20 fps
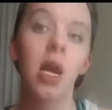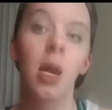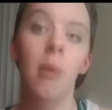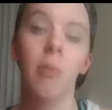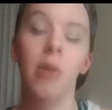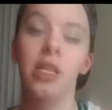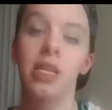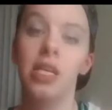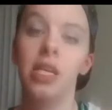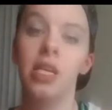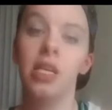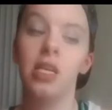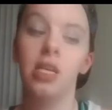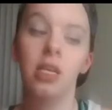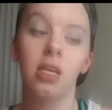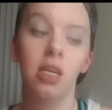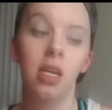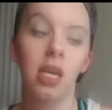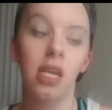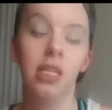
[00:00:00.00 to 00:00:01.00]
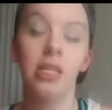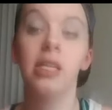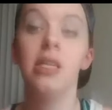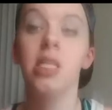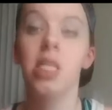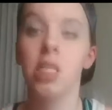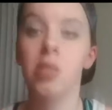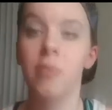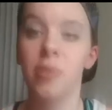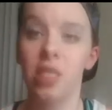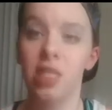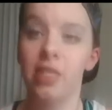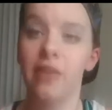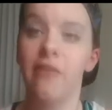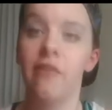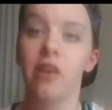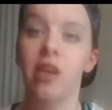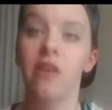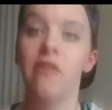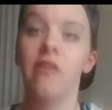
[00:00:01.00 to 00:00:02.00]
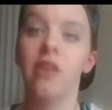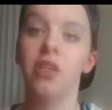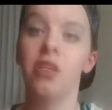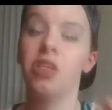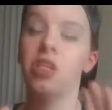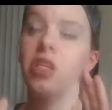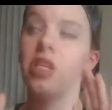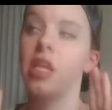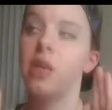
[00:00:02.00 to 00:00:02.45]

But in this specific convention,